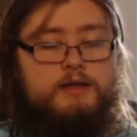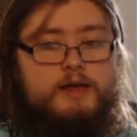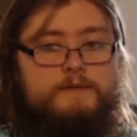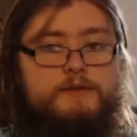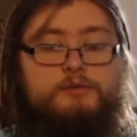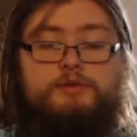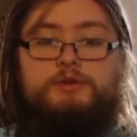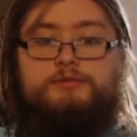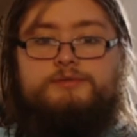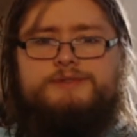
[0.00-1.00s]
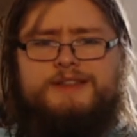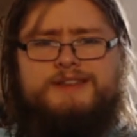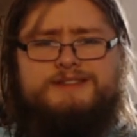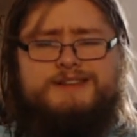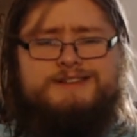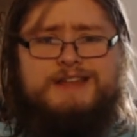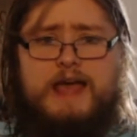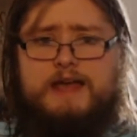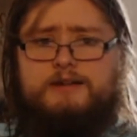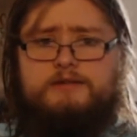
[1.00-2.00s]
If you use, I think it's like
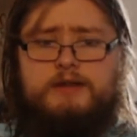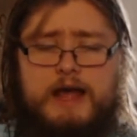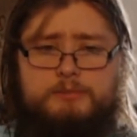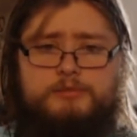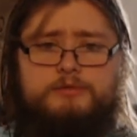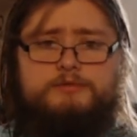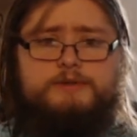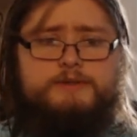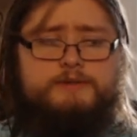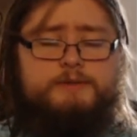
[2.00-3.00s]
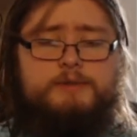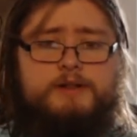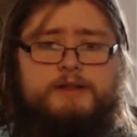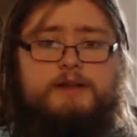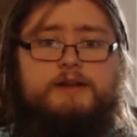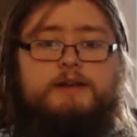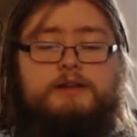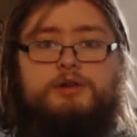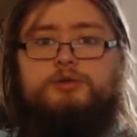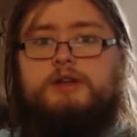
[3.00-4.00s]
10 emeralds or something like that,
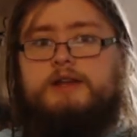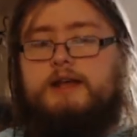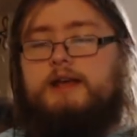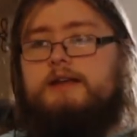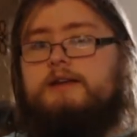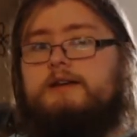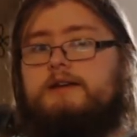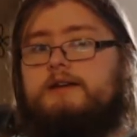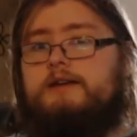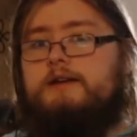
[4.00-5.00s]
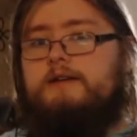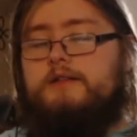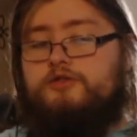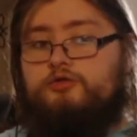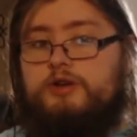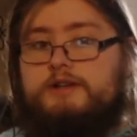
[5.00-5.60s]
you can get 3